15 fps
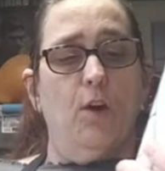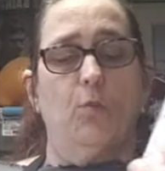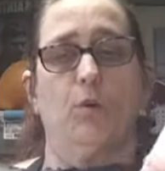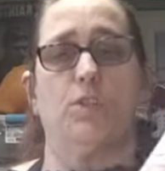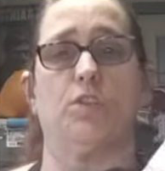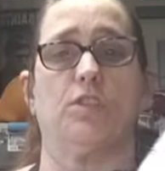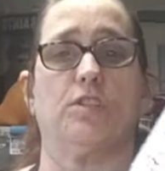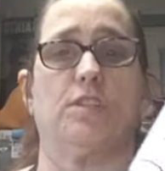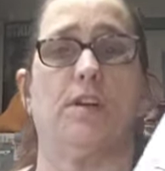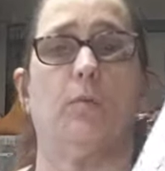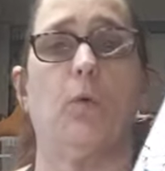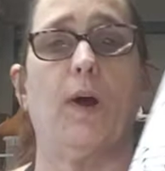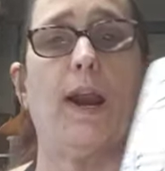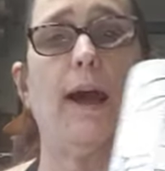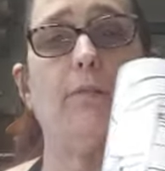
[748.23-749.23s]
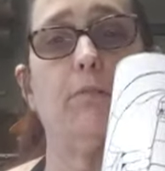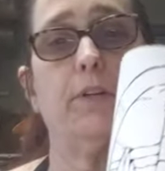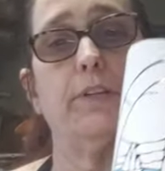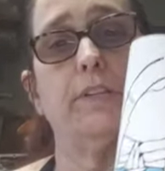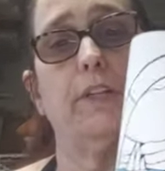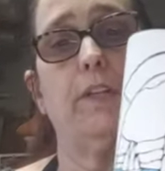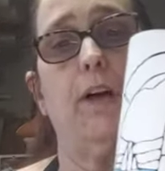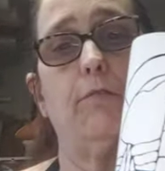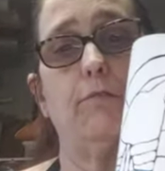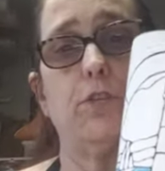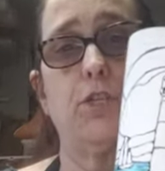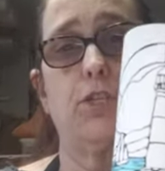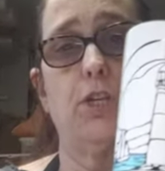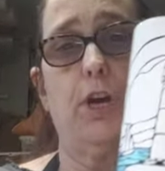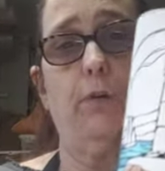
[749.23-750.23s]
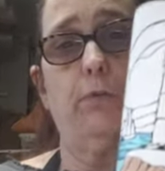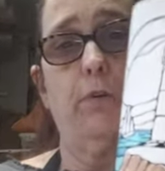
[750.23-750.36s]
which is what I really love to do.